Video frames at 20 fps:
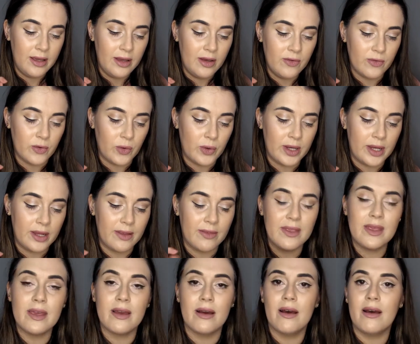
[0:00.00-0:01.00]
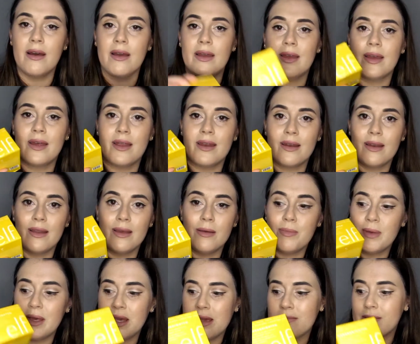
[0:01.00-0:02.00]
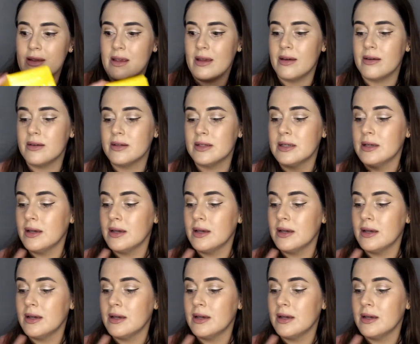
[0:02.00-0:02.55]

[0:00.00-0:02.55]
avoiding the eye and lip area.